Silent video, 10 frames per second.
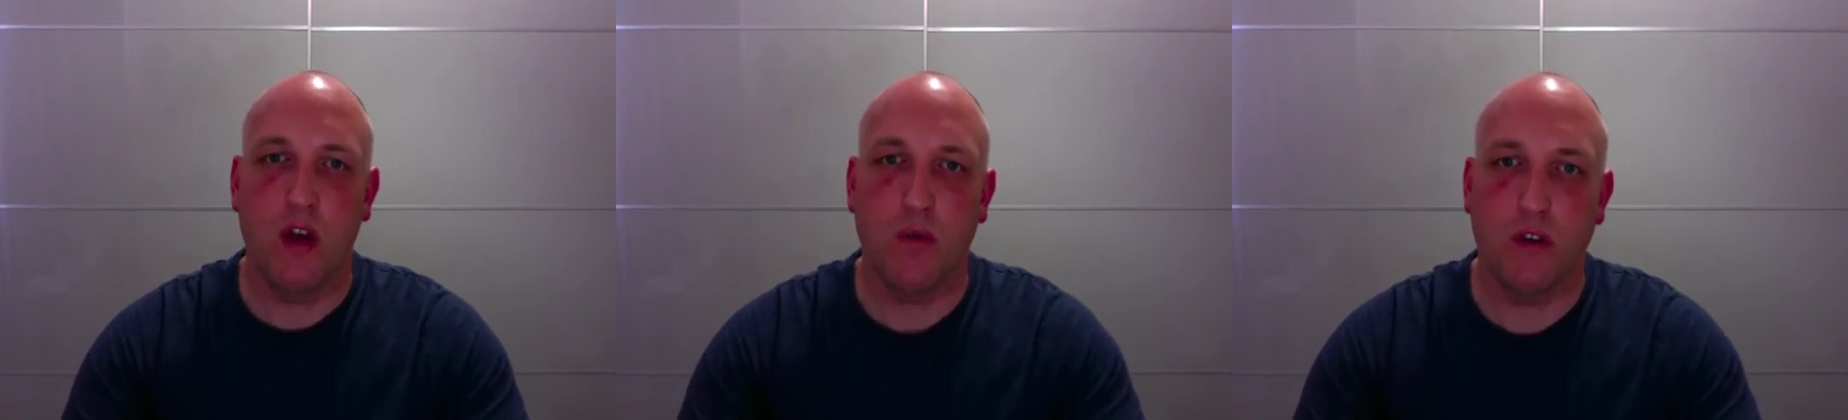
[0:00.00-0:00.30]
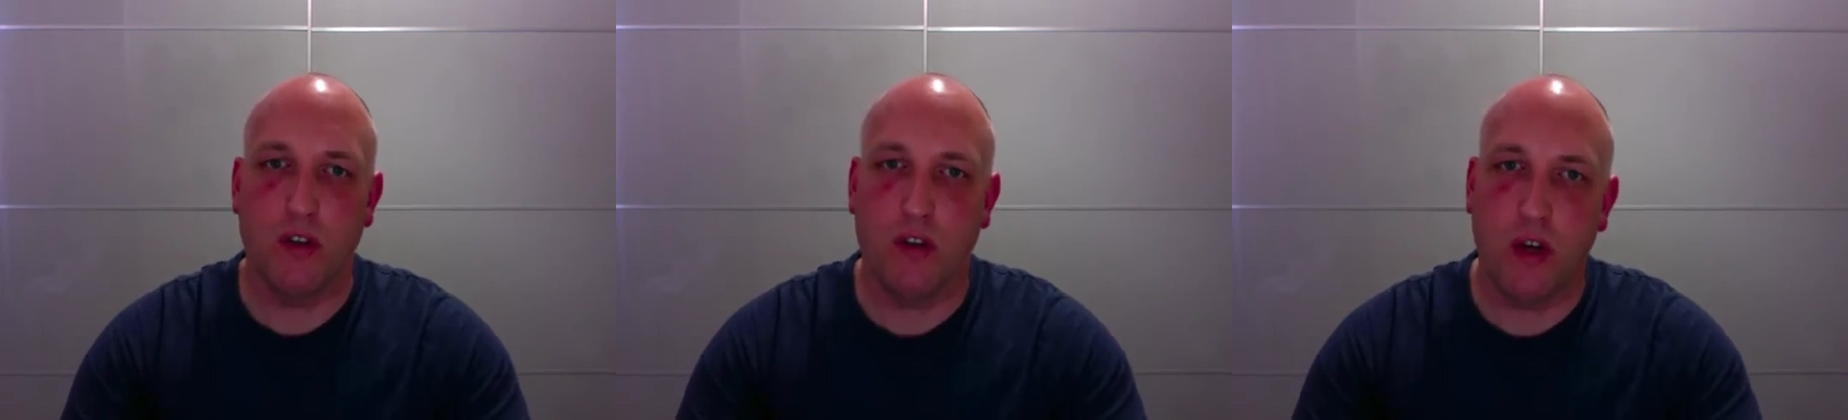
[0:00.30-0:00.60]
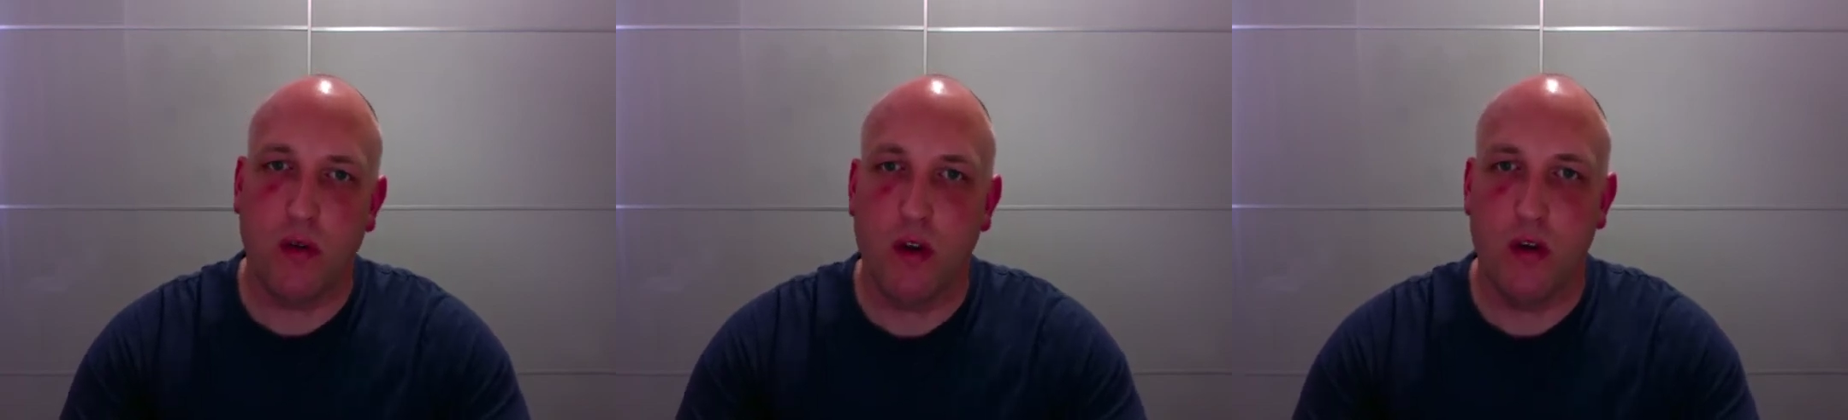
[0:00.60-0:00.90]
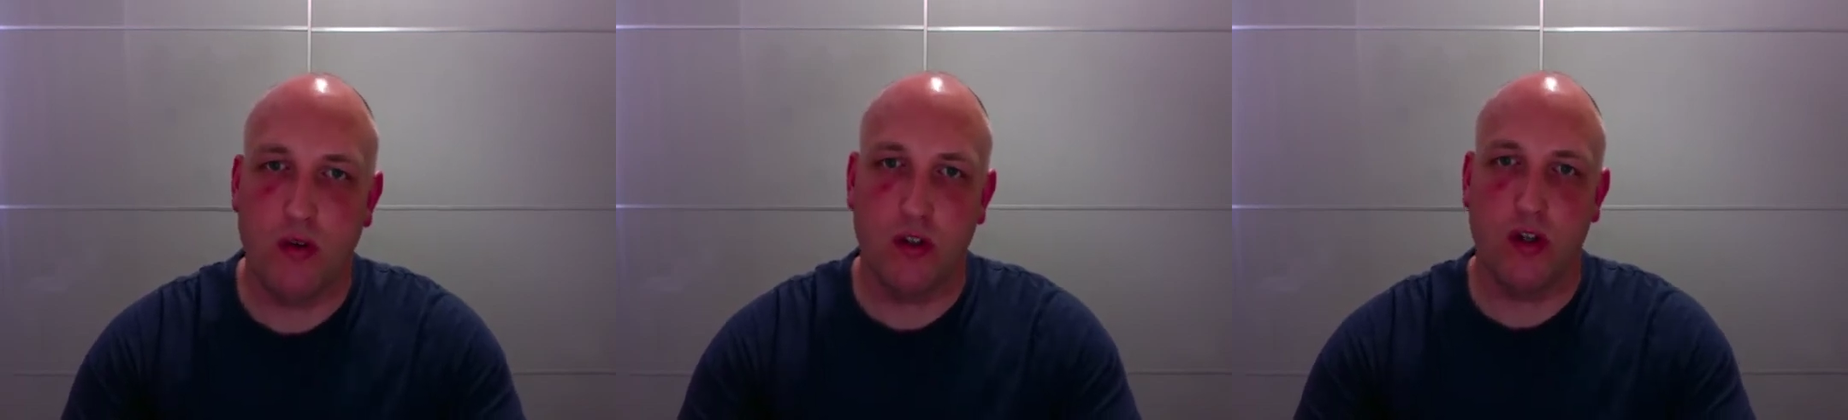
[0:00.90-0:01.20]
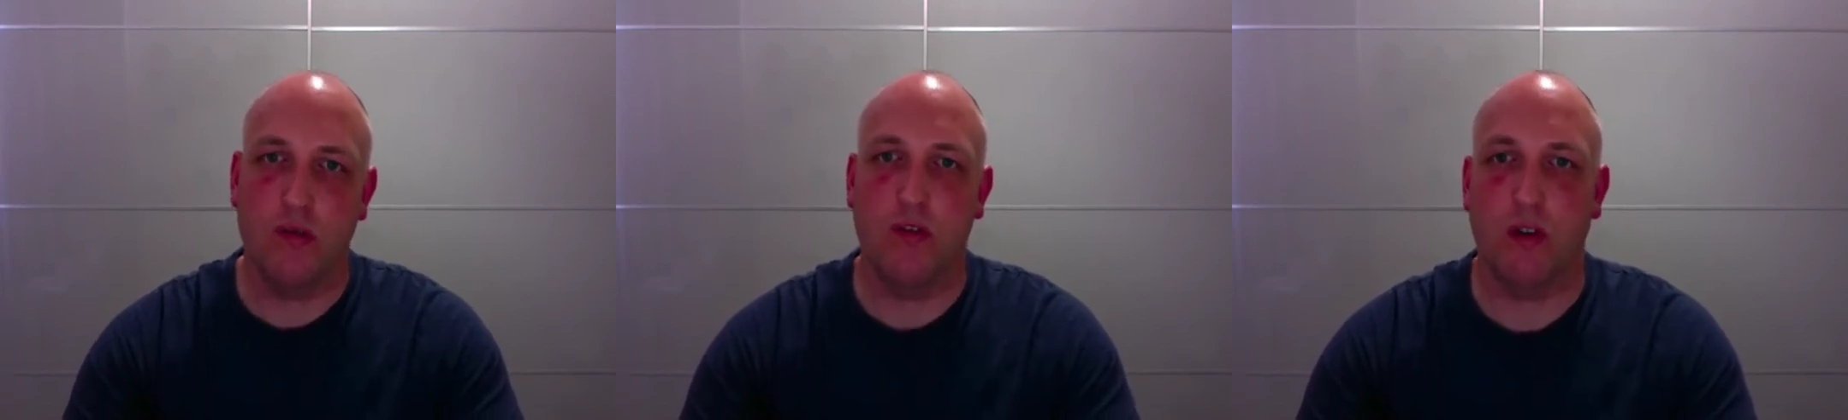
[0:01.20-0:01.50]
And once you know whose
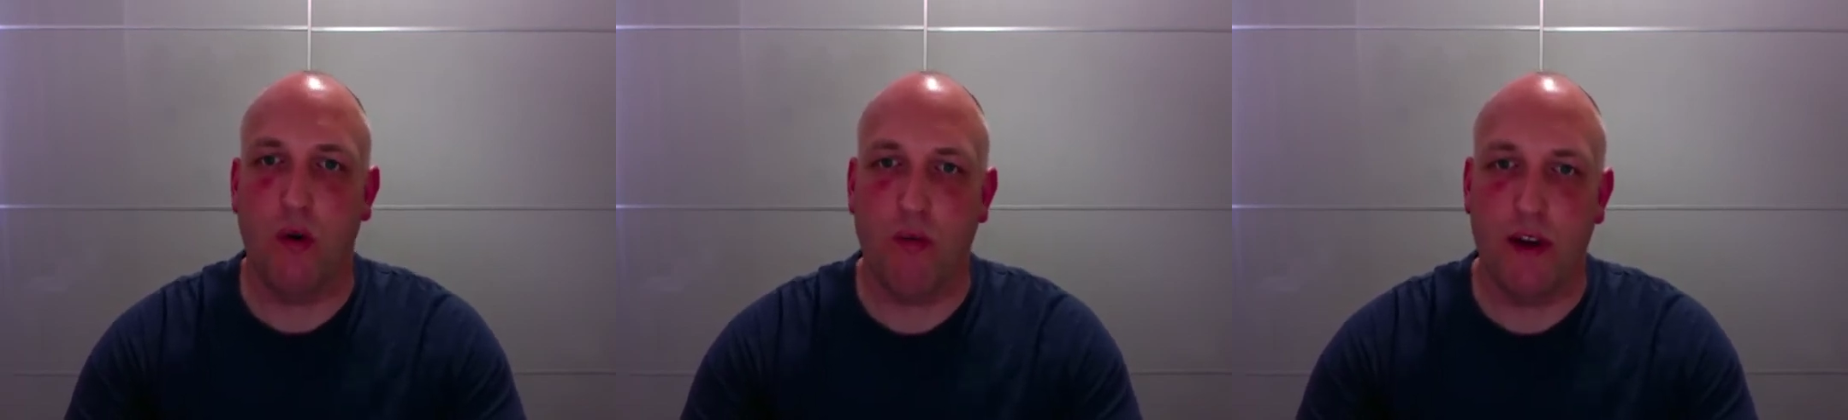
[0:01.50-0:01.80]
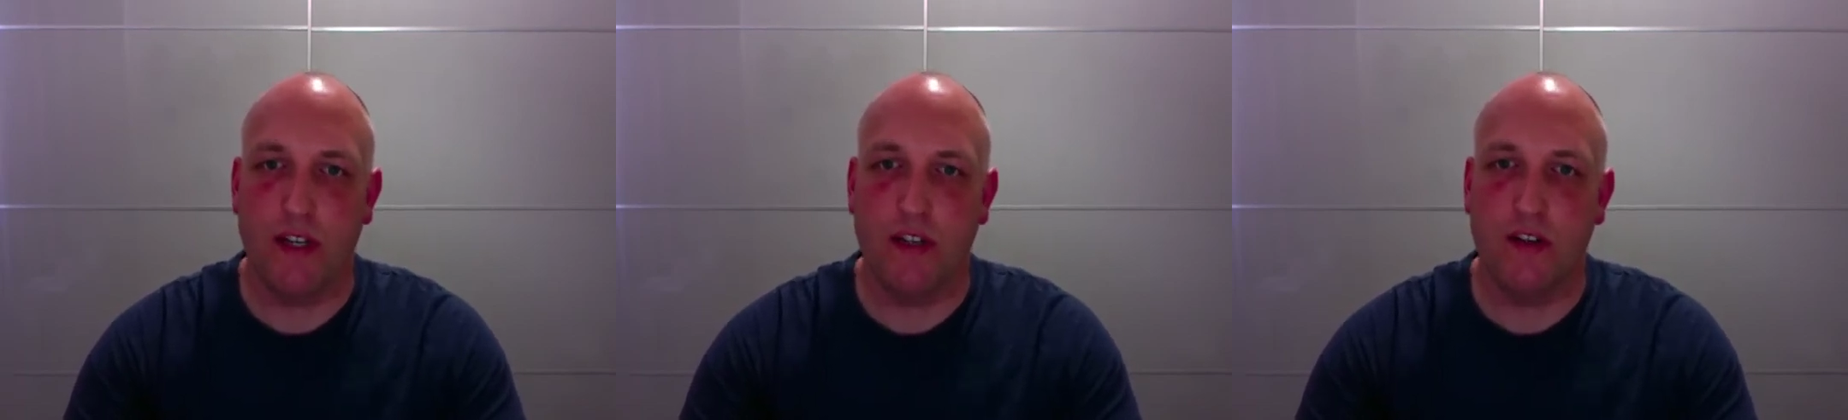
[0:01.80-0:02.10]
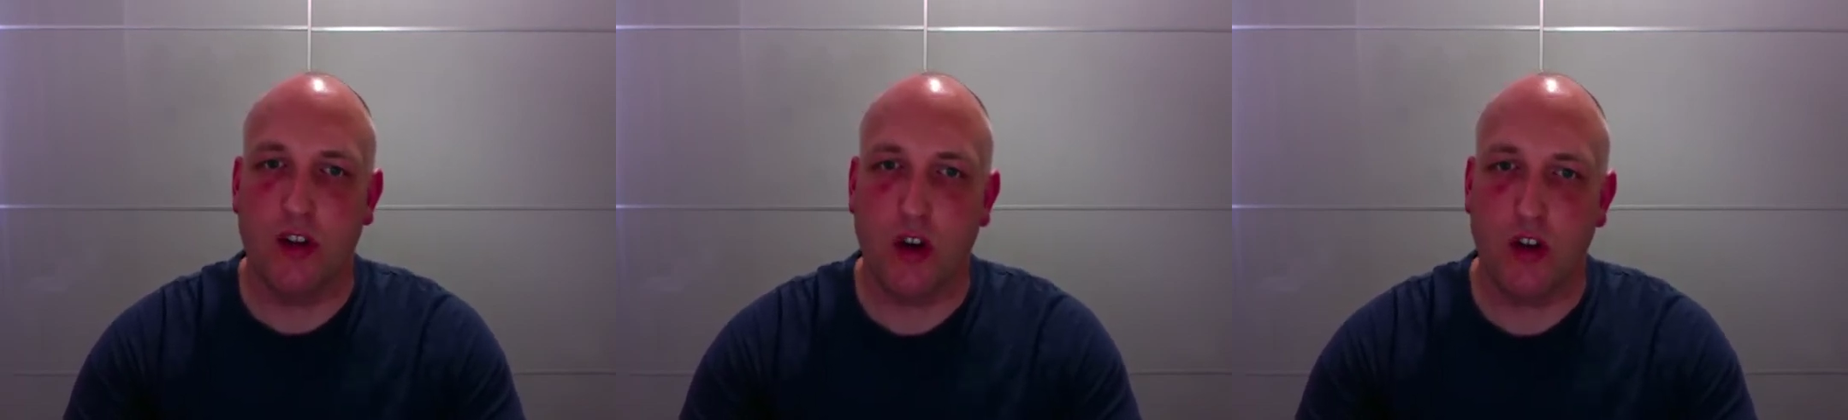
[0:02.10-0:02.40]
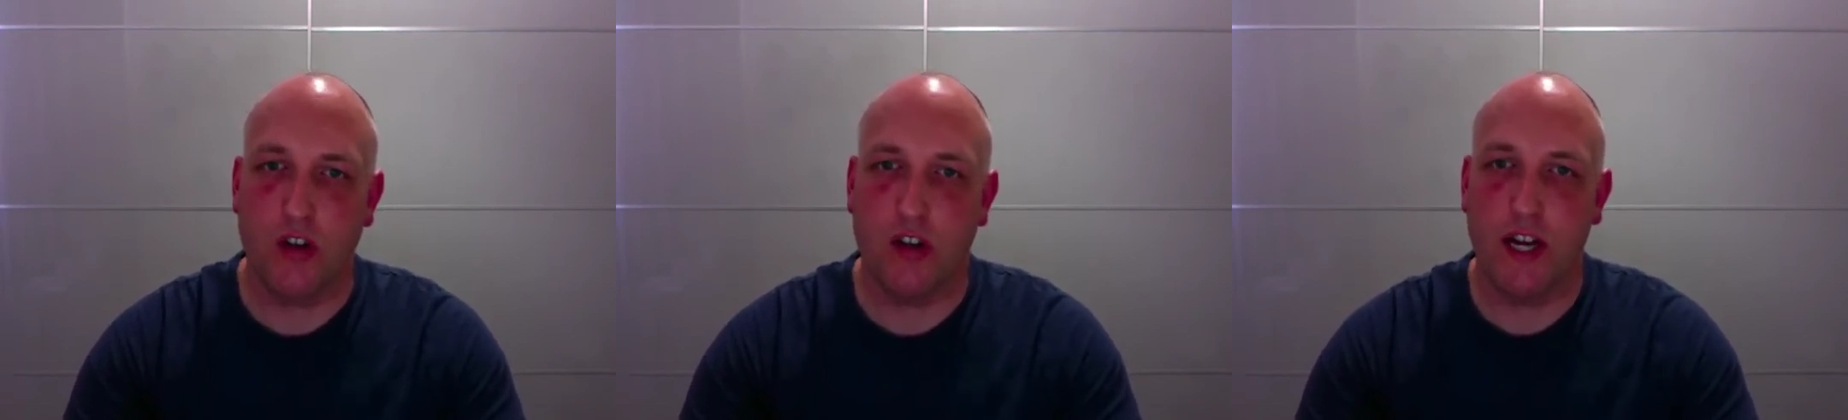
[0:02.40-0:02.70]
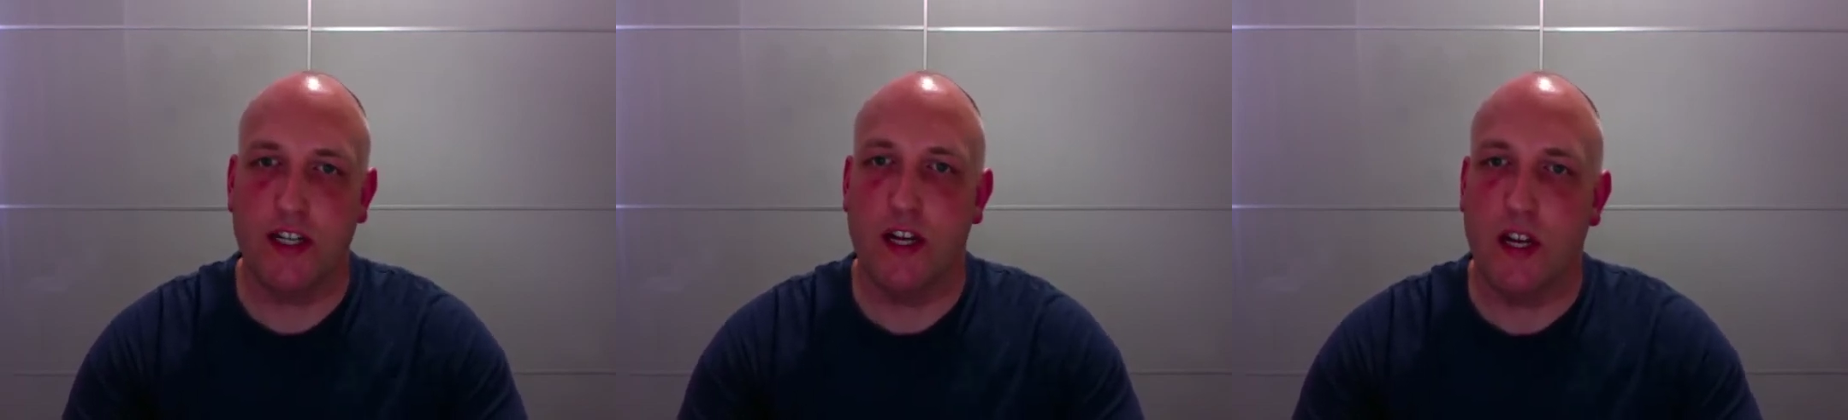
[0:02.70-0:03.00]
terms are incorporated into the
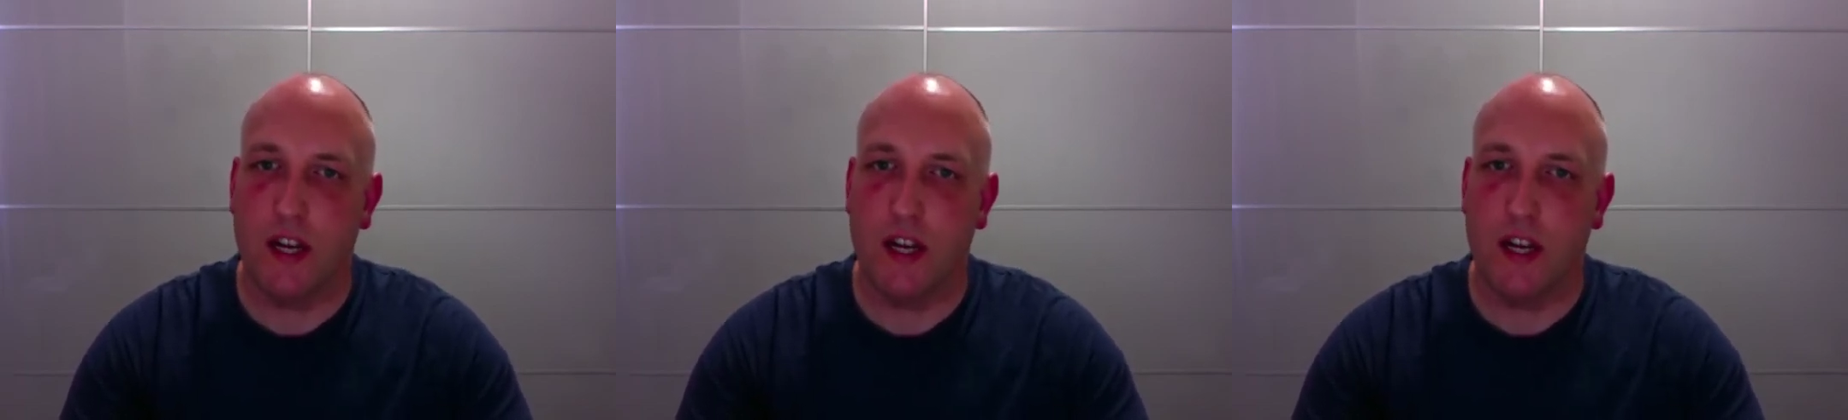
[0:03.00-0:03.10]
contract,